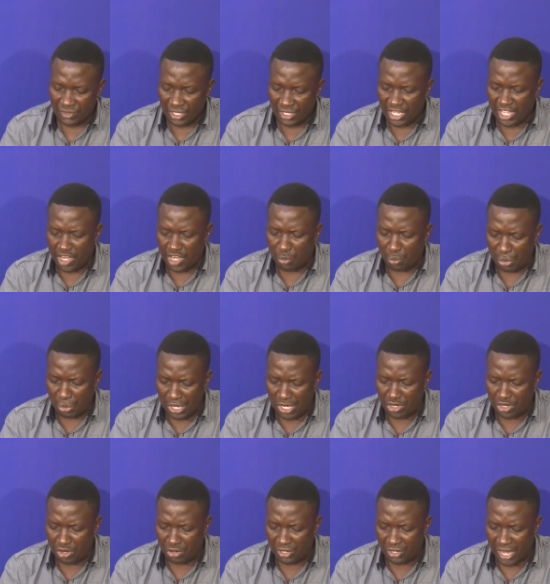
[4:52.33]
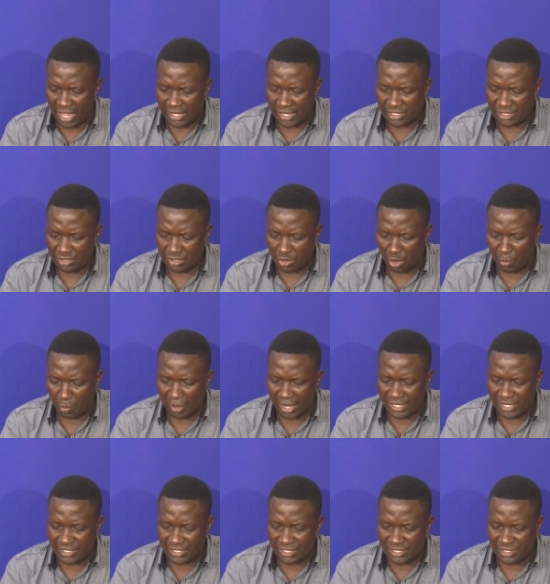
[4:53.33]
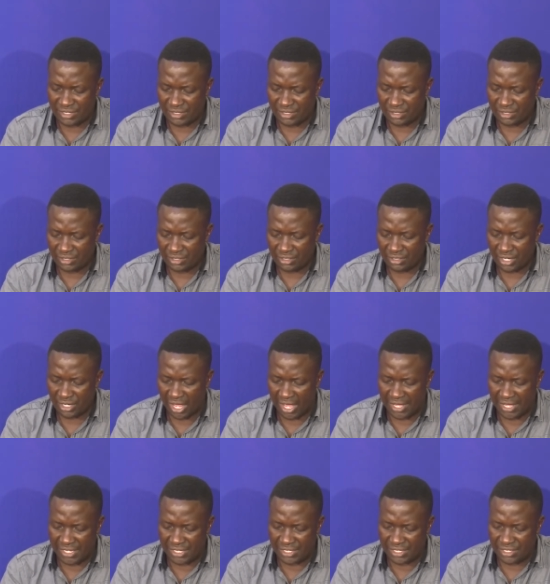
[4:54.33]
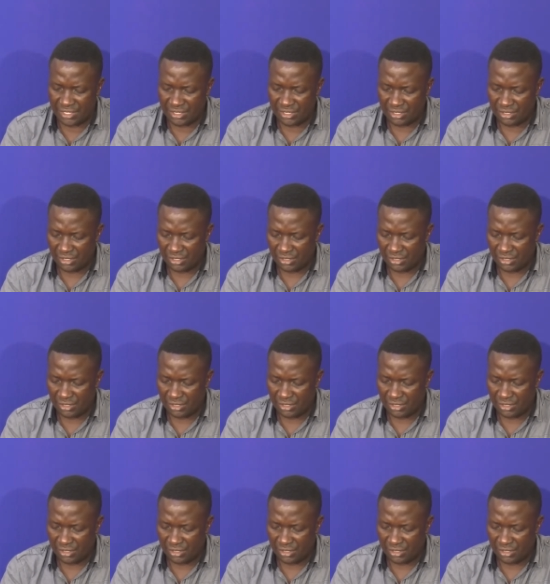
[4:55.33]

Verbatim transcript: and build on that. Romans 8,